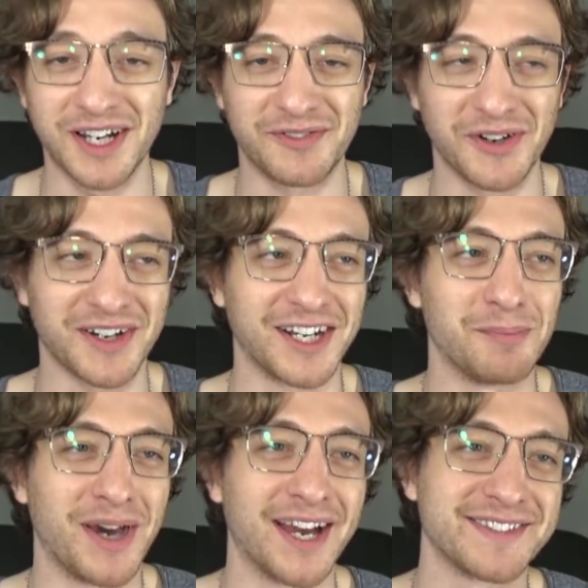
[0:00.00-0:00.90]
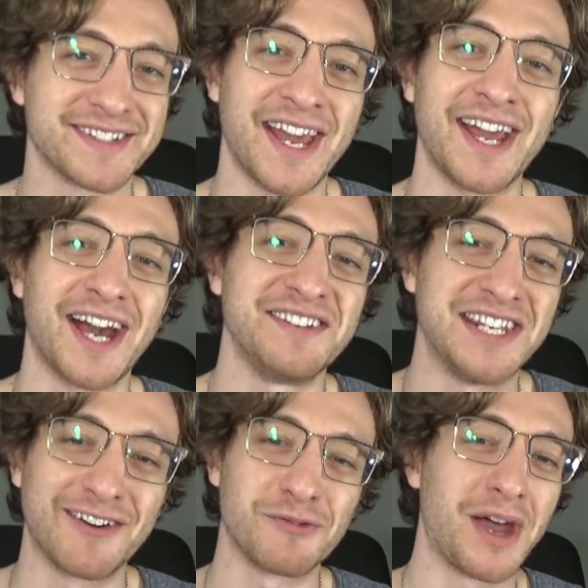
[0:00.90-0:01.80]
I felt kind of bad. It's like, hey, I'd
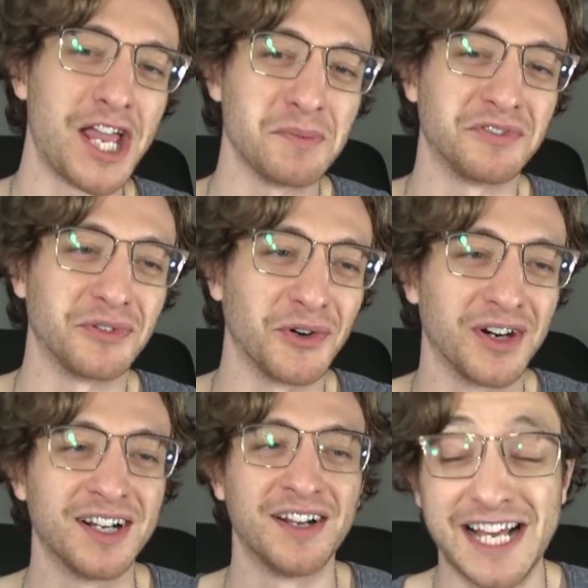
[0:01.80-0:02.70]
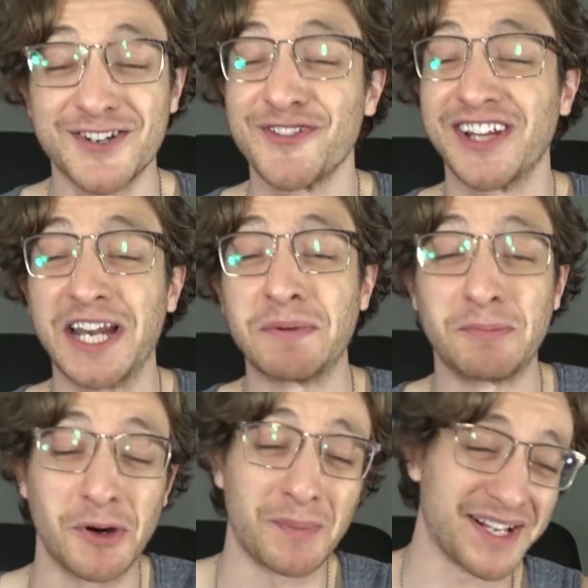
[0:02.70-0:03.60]
never met you before. Thanks for letting me
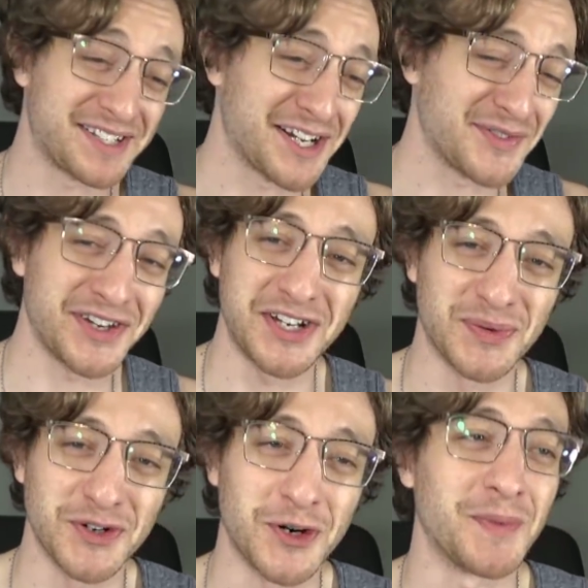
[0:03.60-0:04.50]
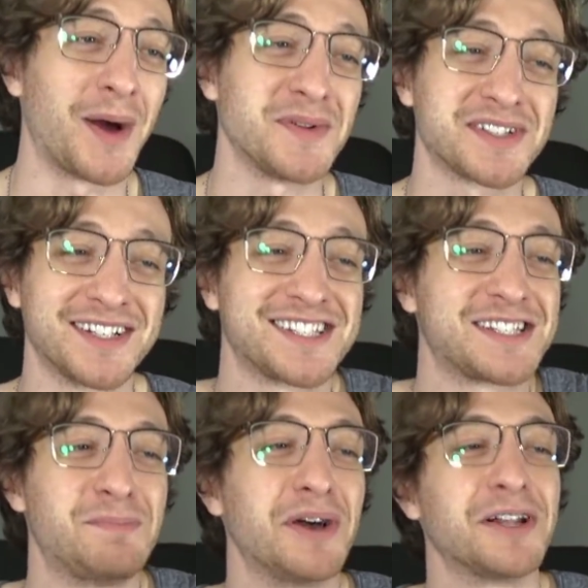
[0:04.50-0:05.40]
put my stuff in your room. I'm just gonna
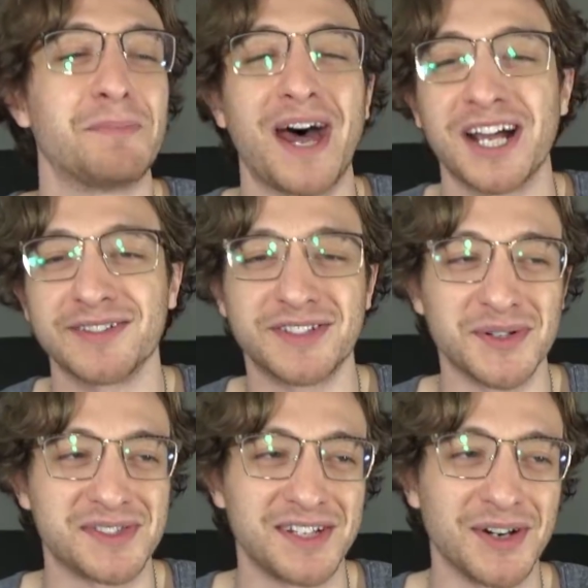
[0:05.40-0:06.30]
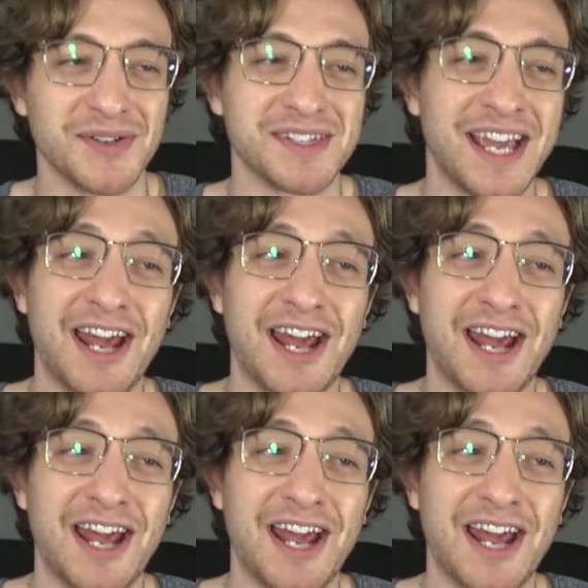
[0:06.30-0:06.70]
spill a bag of Tostitos.